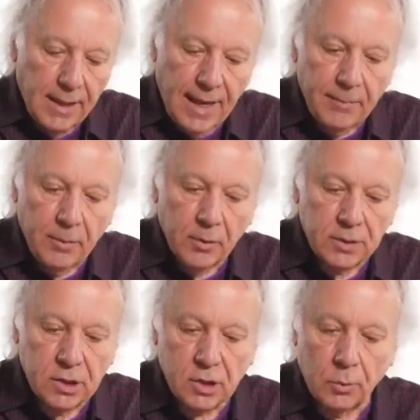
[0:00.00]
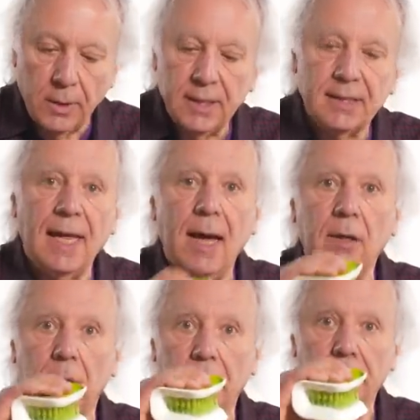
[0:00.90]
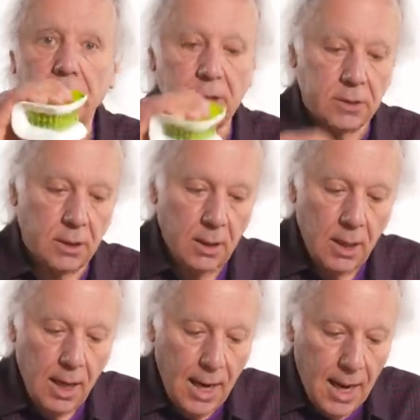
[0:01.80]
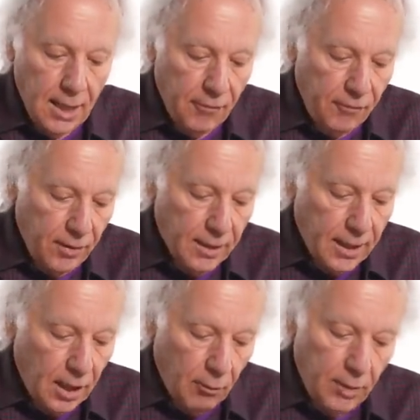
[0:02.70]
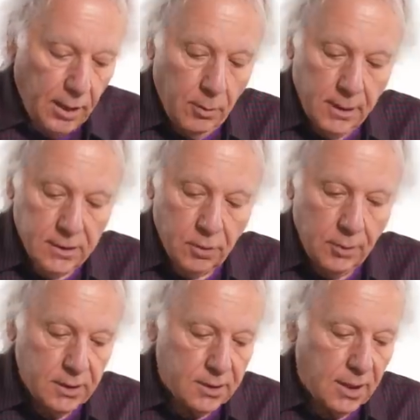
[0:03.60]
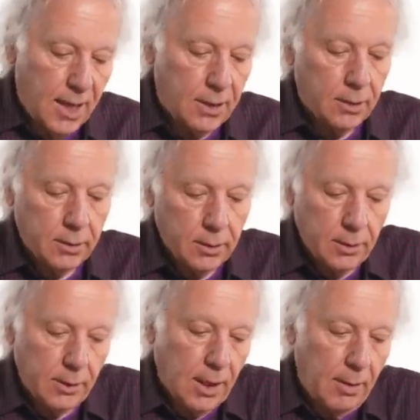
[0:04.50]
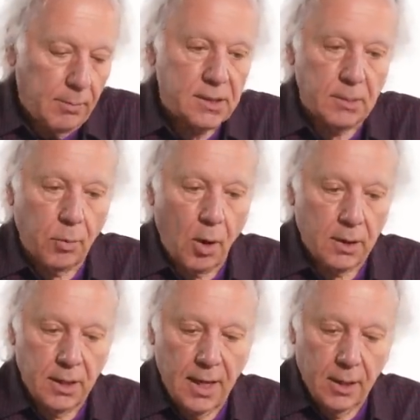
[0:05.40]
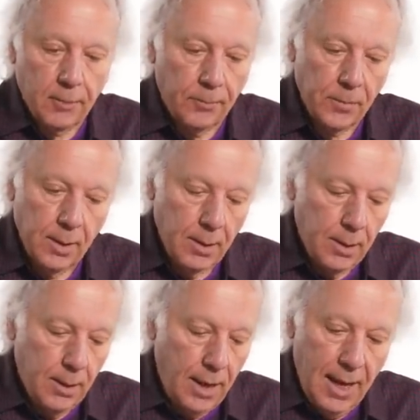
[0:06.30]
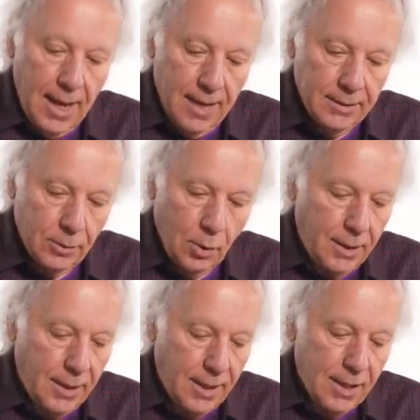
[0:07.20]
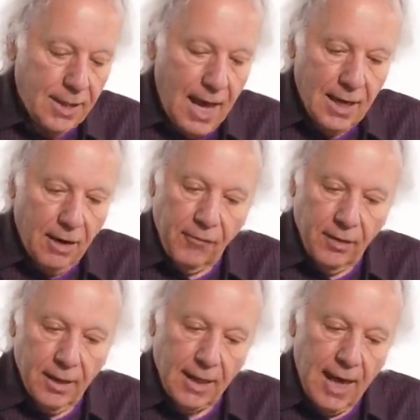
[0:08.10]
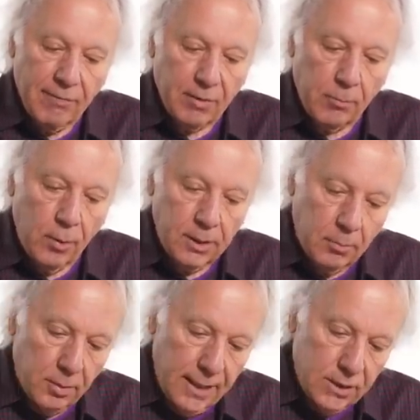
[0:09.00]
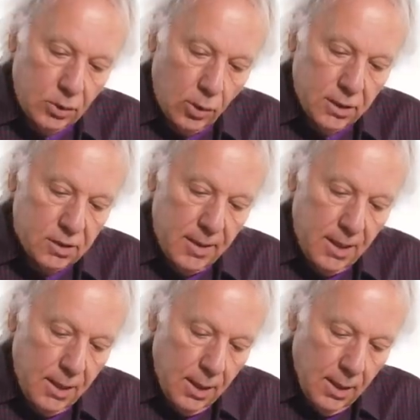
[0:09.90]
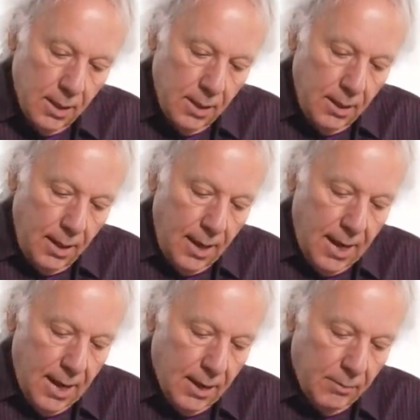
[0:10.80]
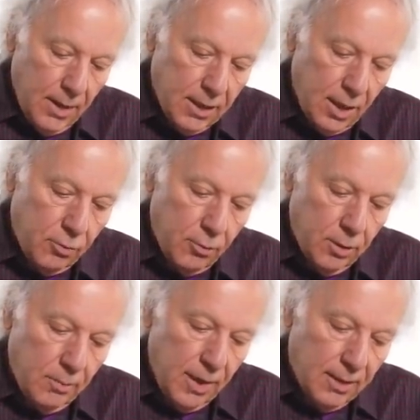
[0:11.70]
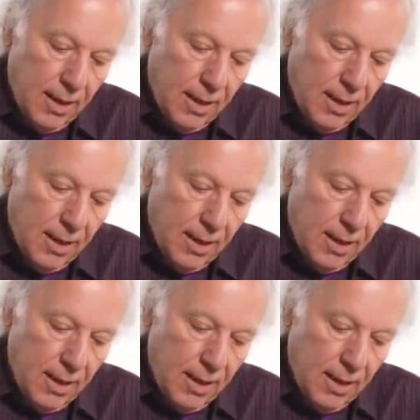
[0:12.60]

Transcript: not able to squeeze down on this, and I feel like I really want to squeeze tighter. Oh look, I missed the part there. And in order to get that, I feel like I have to point the blade towards me, and I'm not that thrilled about